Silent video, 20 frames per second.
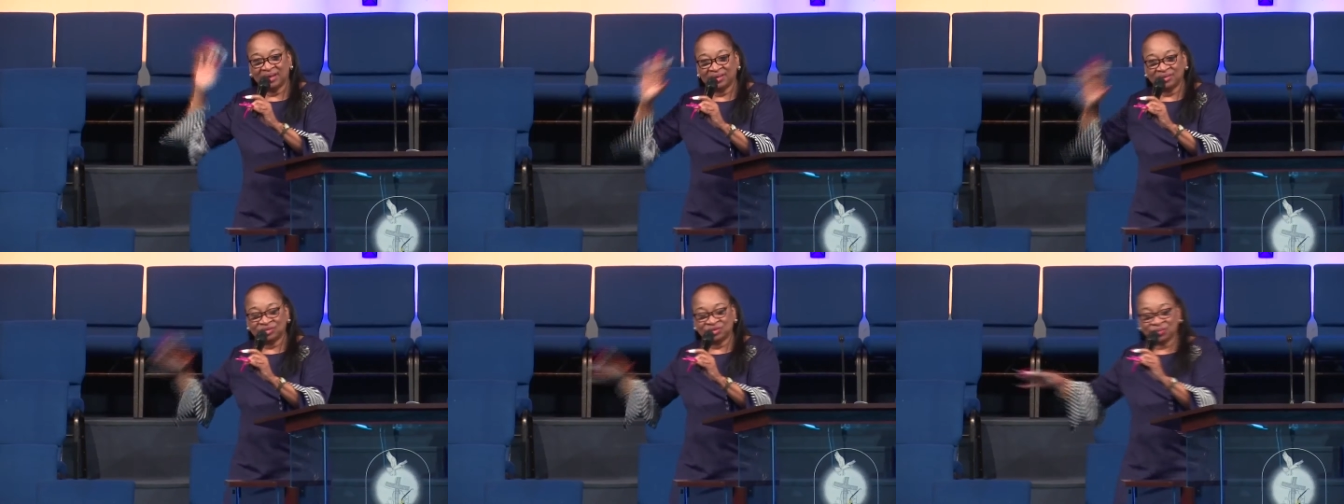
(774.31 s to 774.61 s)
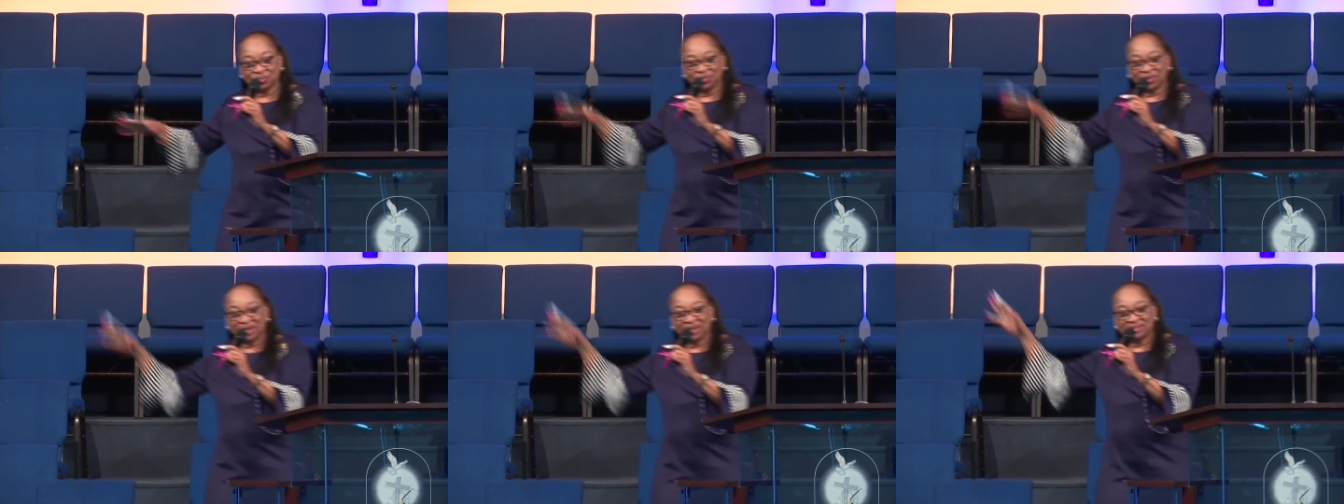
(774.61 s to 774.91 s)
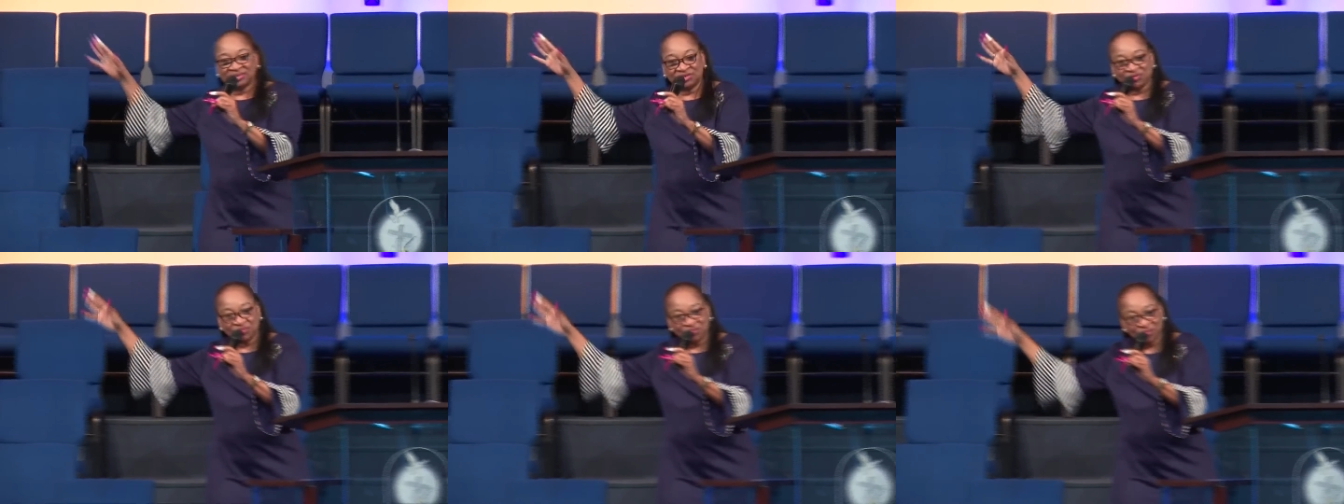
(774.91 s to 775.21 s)
to
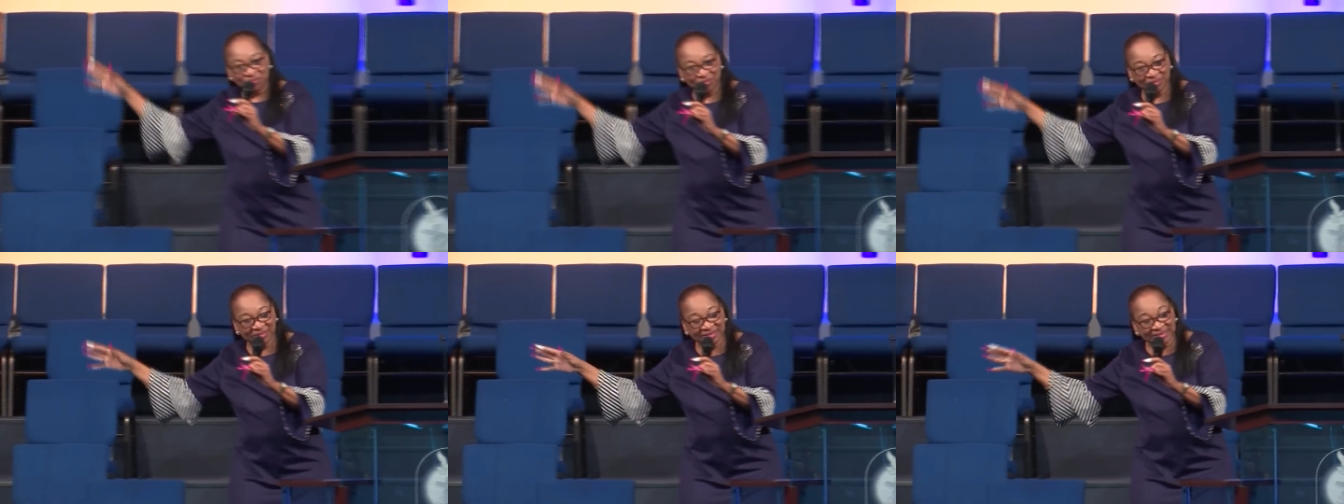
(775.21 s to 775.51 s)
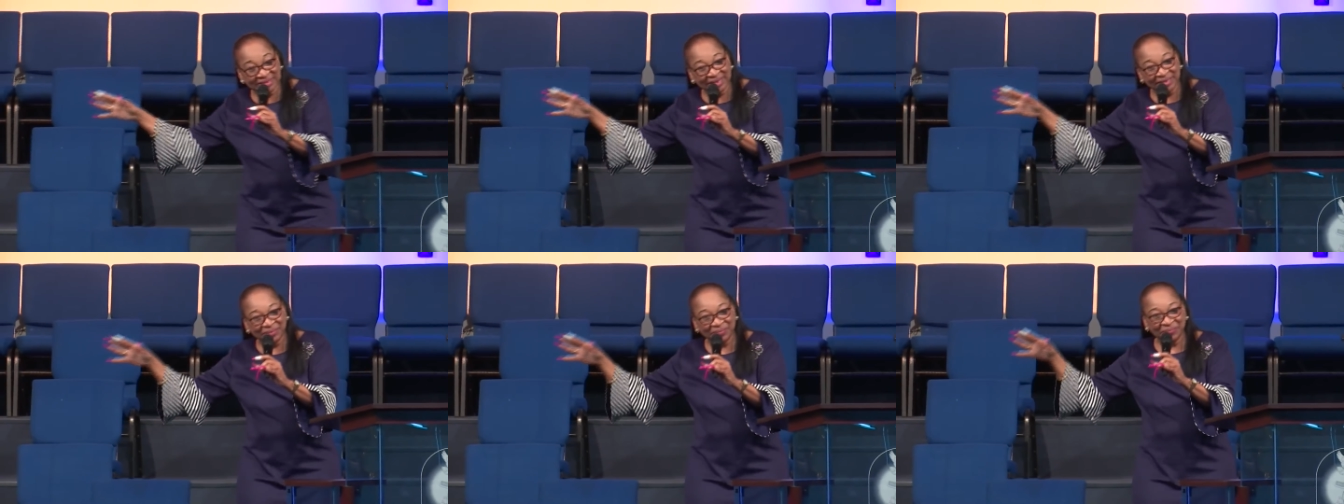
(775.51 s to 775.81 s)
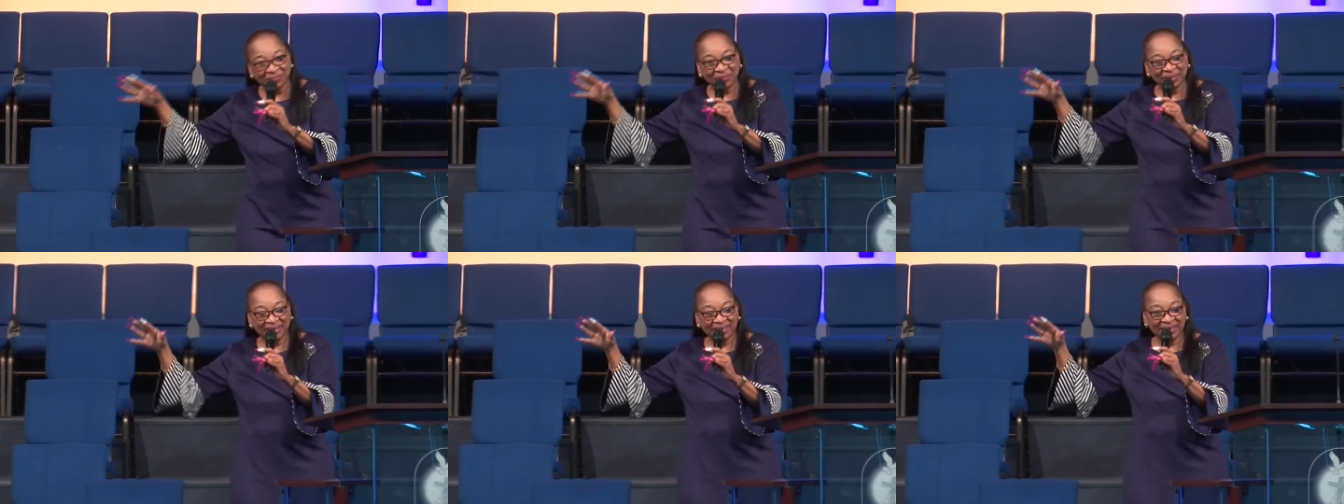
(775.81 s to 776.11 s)

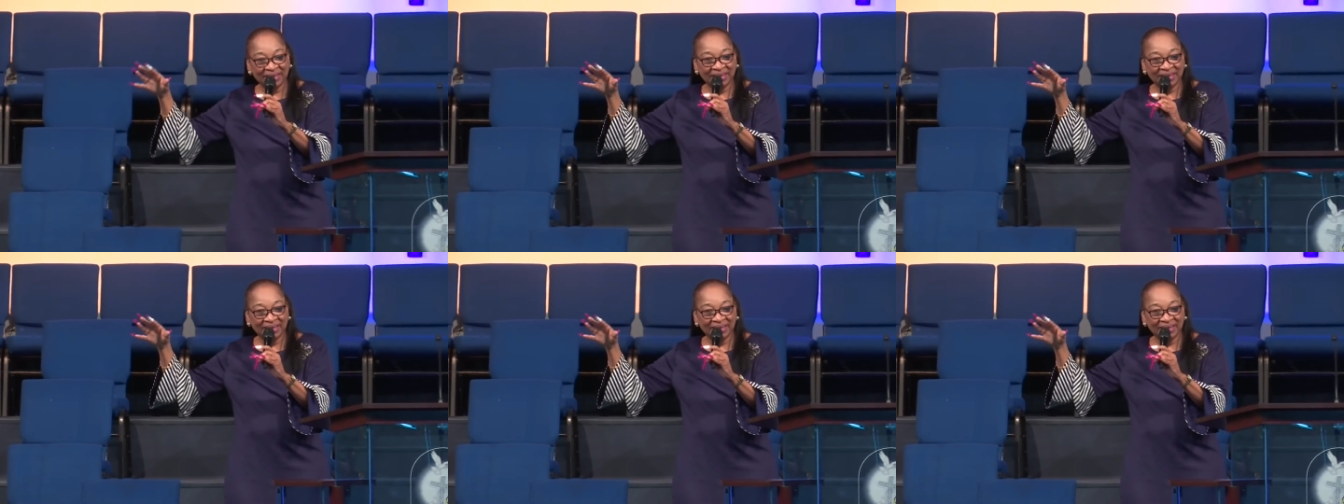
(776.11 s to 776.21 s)
Jerusalem.